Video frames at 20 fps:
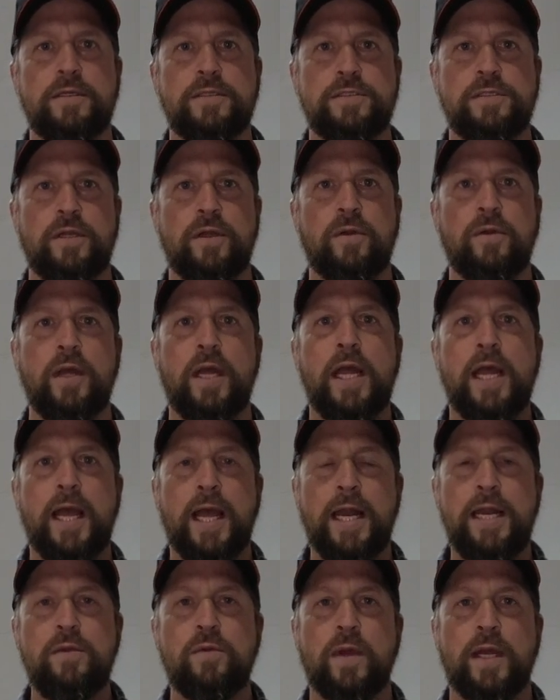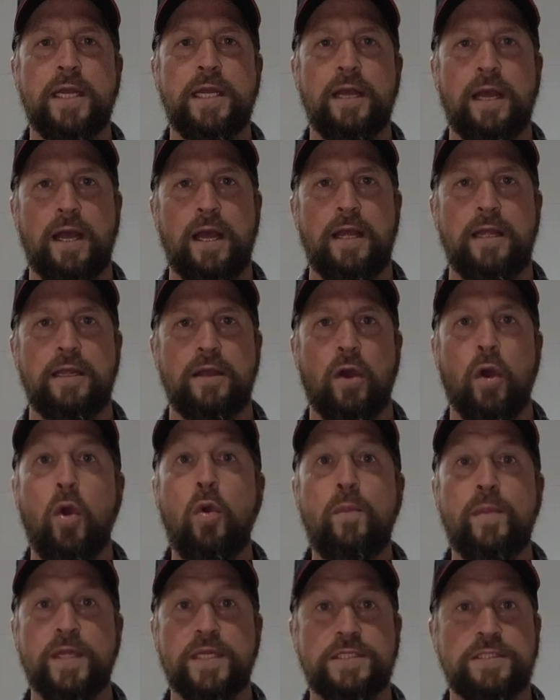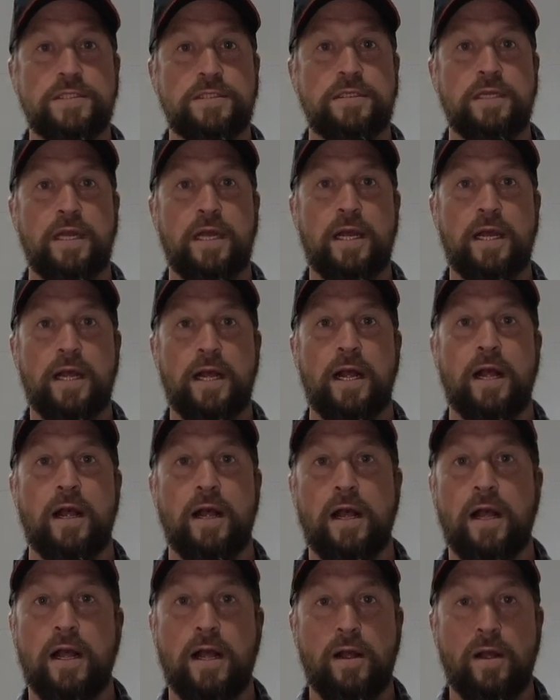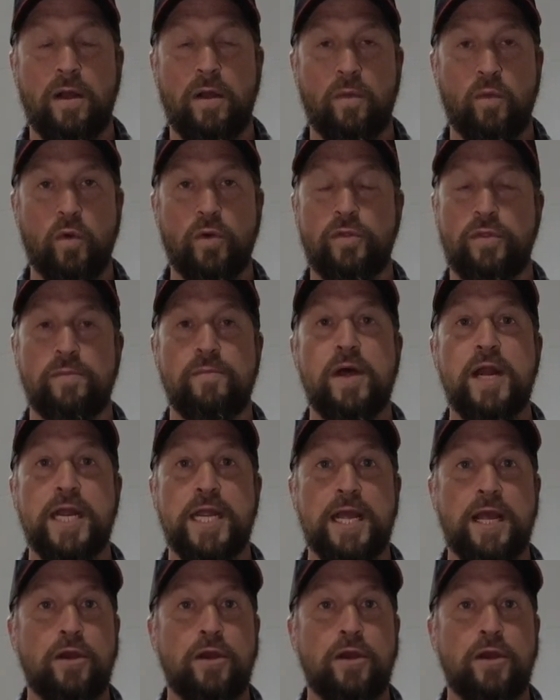So anyway, I hope it's worth the money.